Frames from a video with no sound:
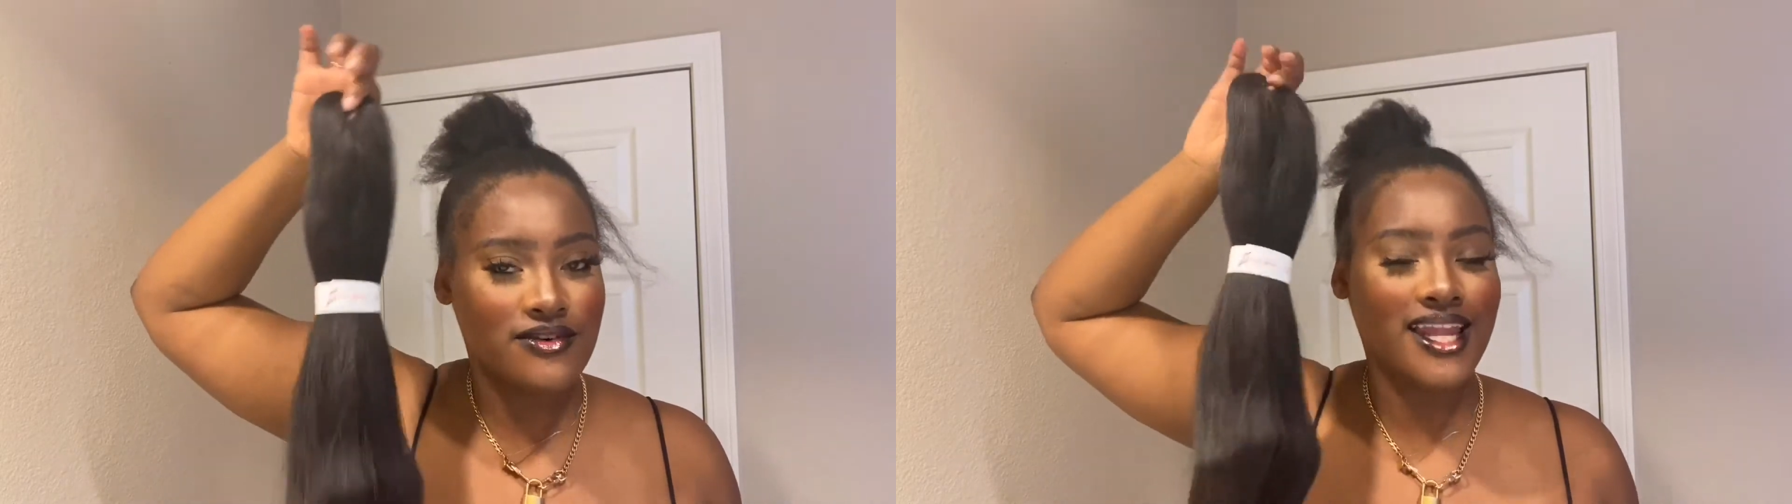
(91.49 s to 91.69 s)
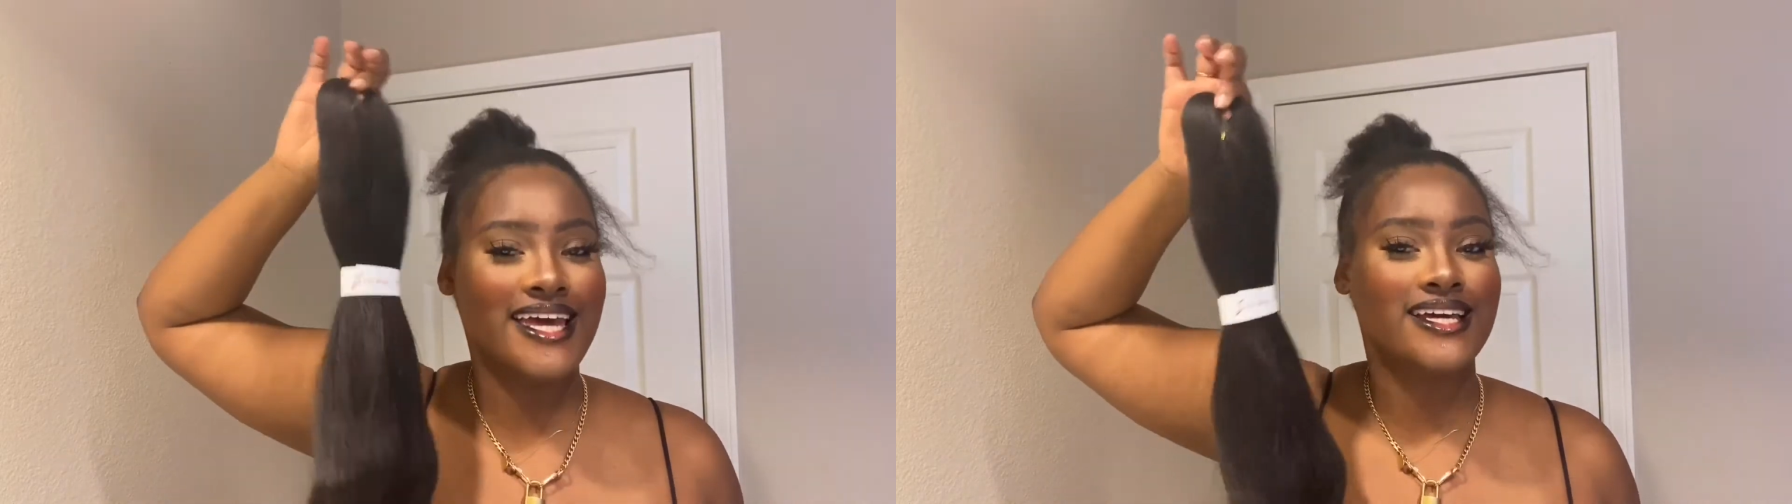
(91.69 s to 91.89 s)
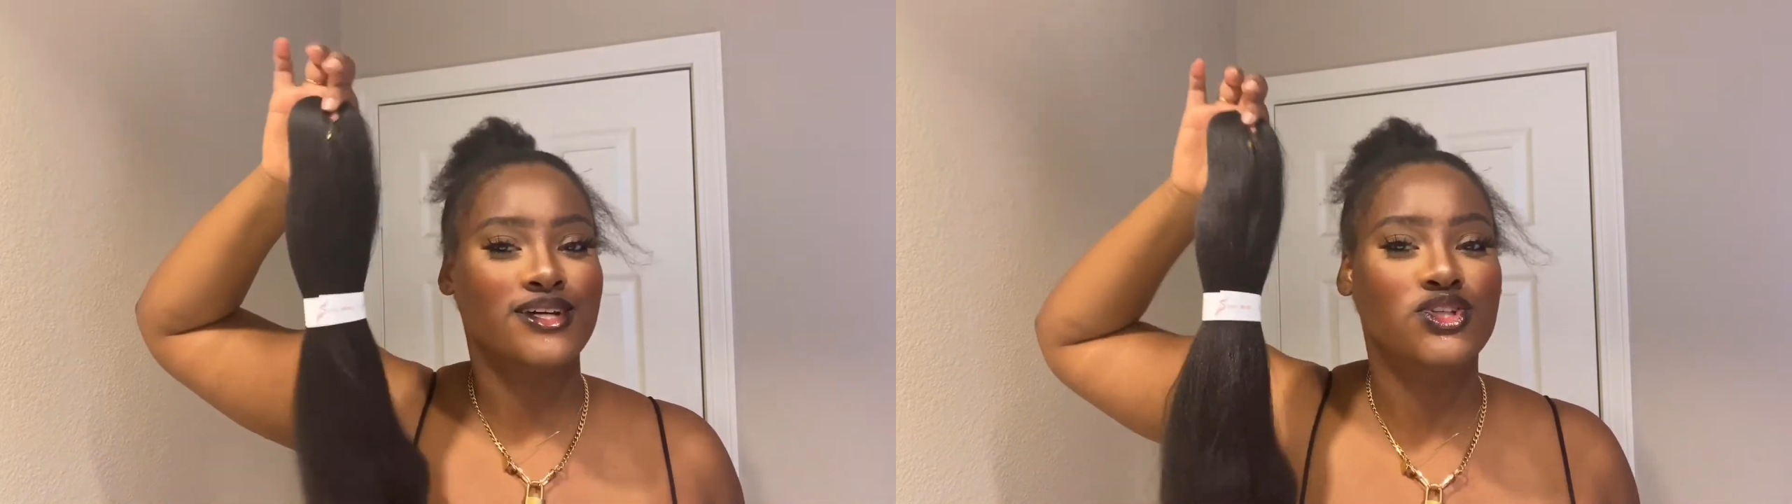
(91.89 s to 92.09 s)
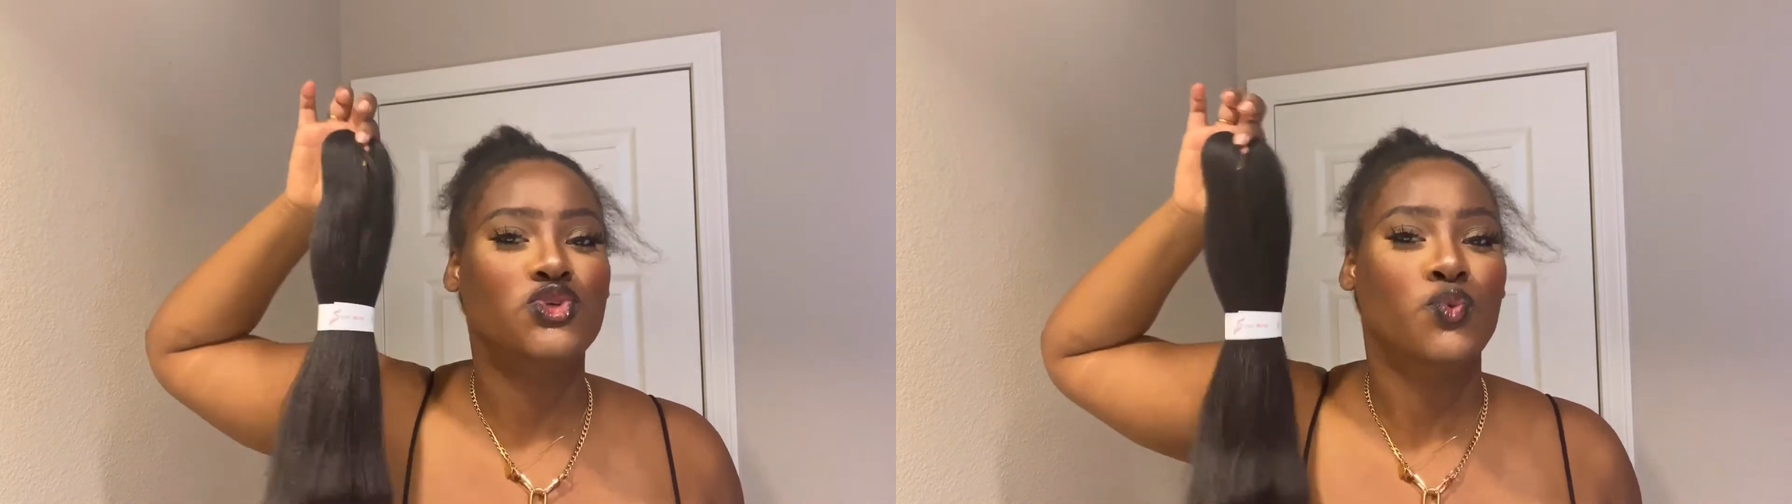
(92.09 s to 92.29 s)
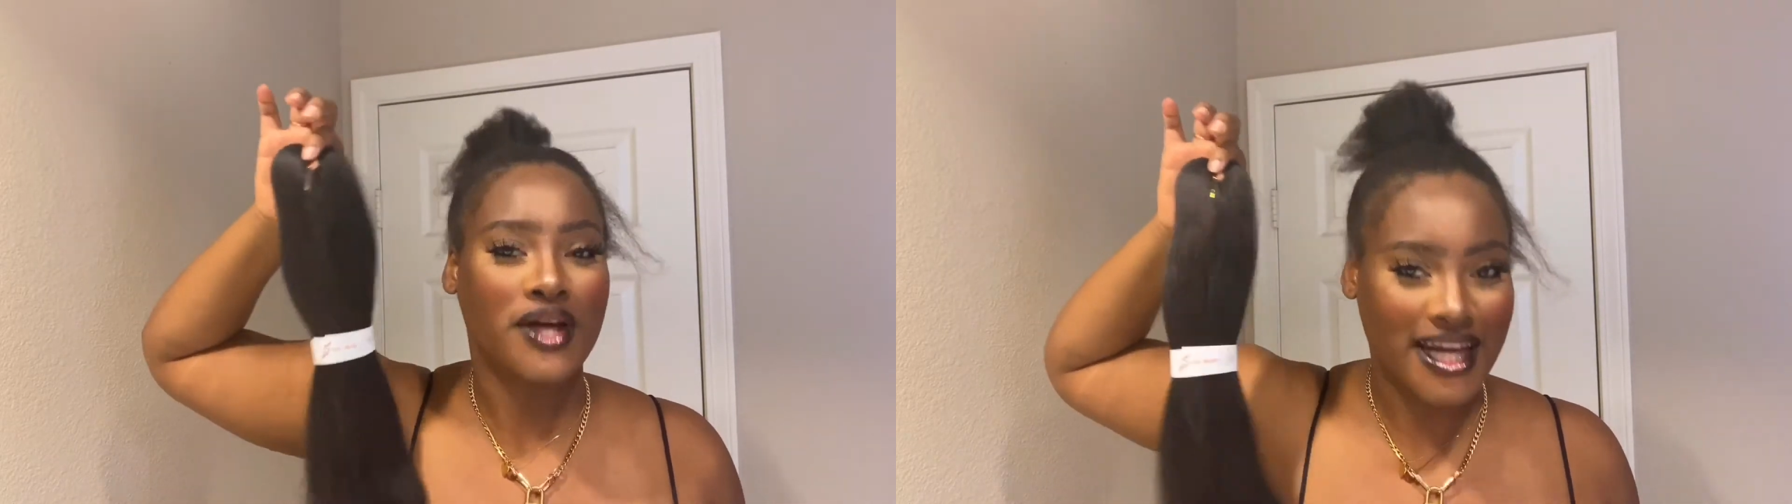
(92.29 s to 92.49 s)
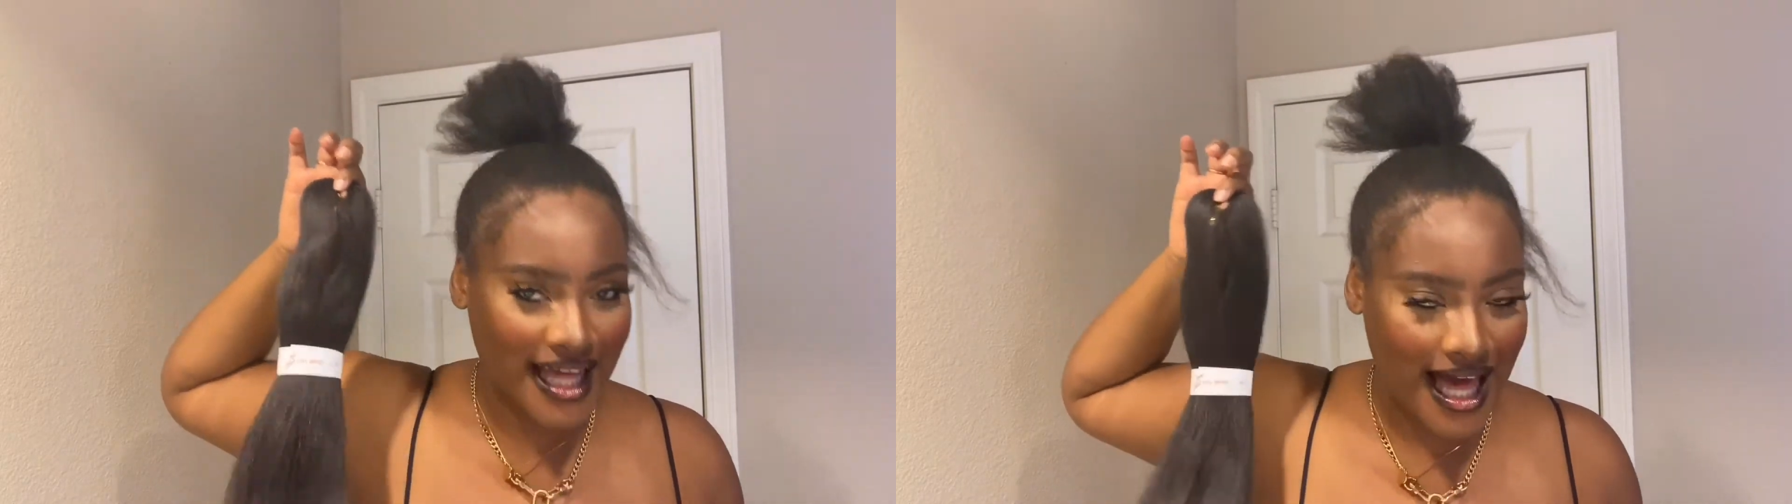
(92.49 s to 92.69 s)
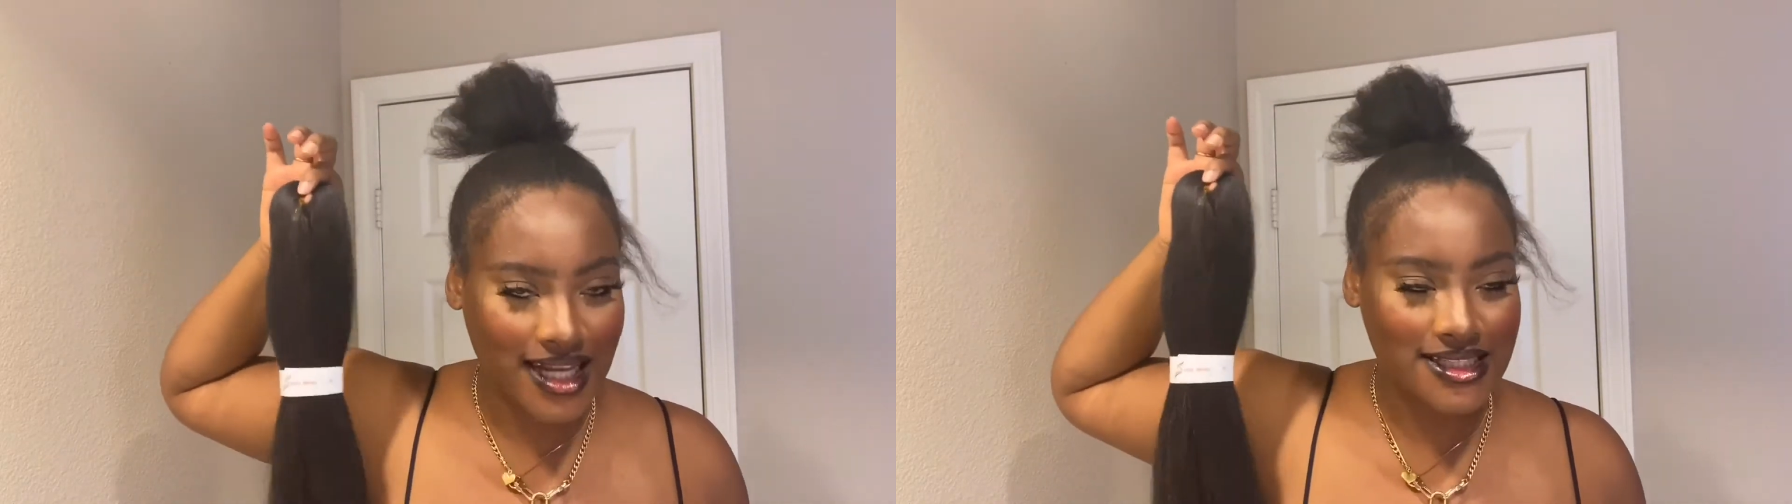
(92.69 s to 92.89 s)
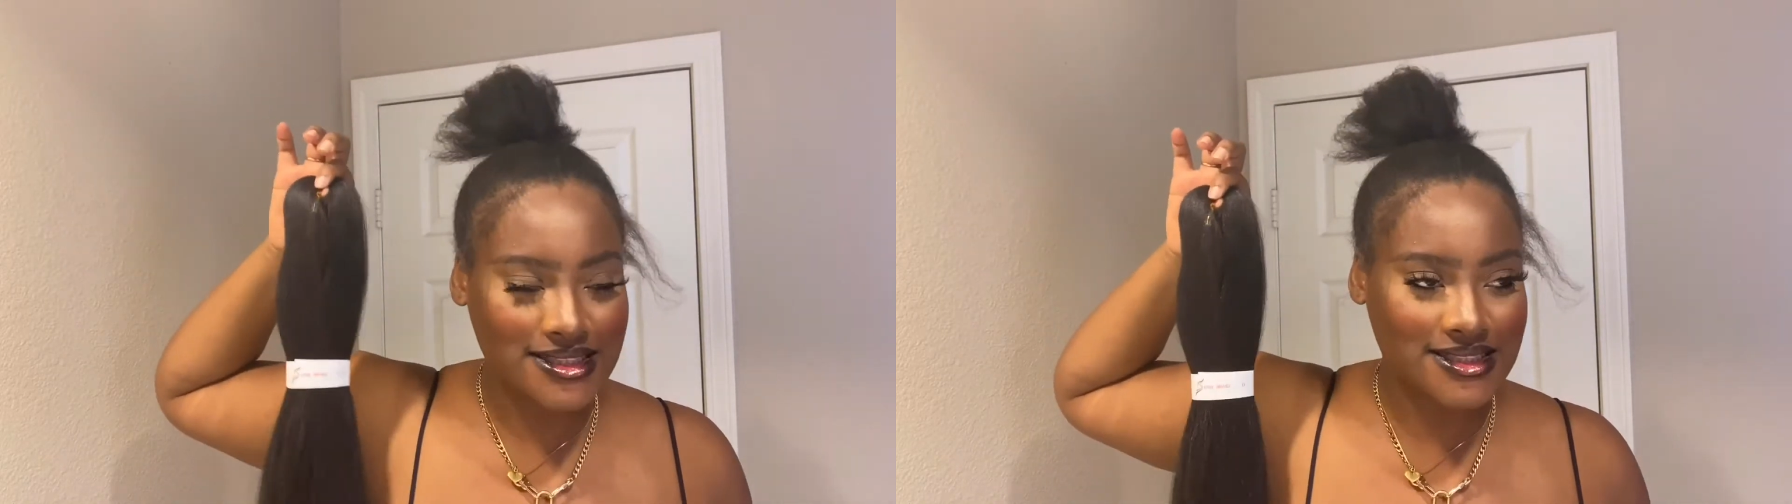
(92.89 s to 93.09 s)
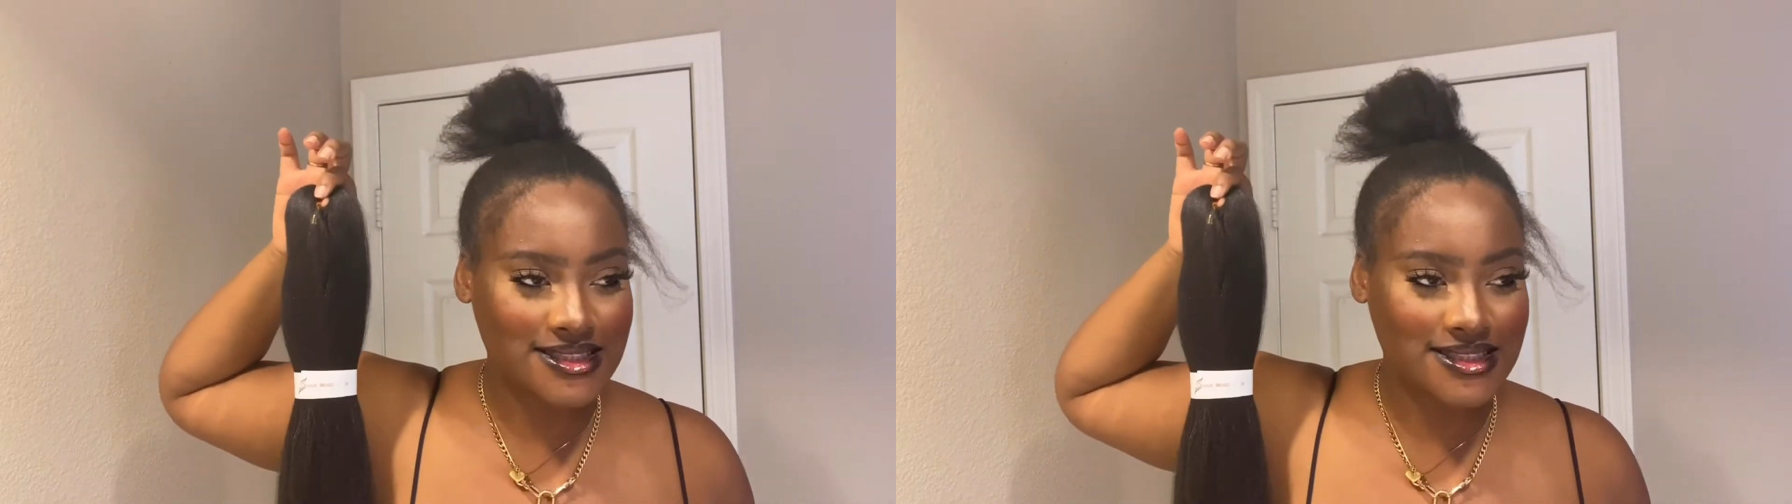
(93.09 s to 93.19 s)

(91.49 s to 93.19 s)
like $20.